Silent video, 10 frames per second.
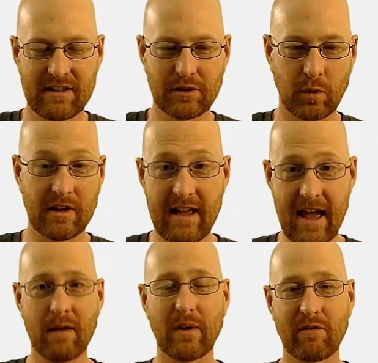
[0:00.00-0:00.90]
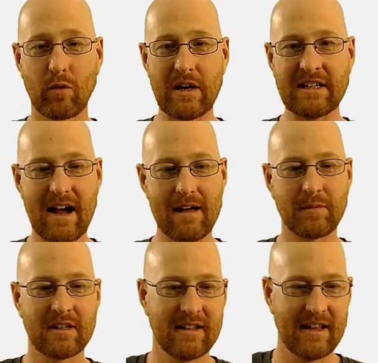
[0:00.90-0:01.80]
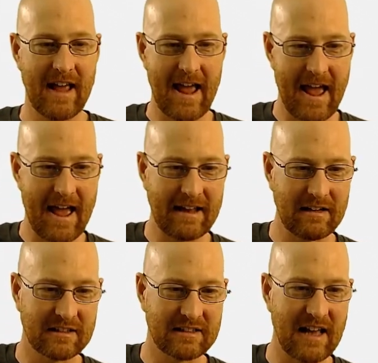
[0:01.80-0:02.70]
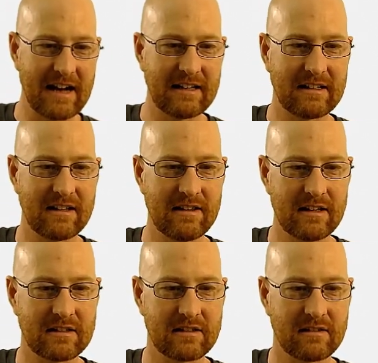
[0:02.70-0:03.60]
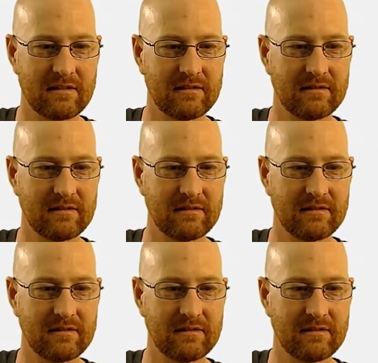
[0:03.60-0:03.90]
This will get whatever we typed and assign it to this